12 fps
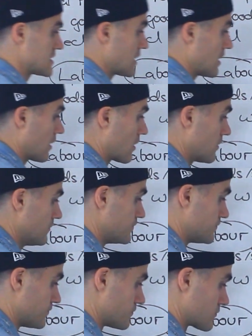here
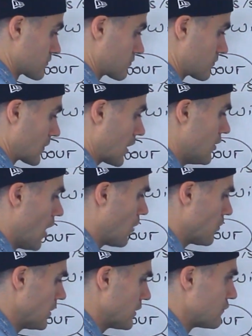
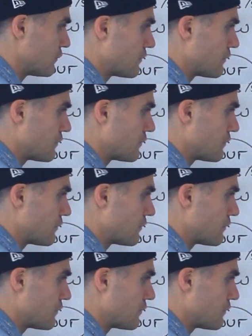not really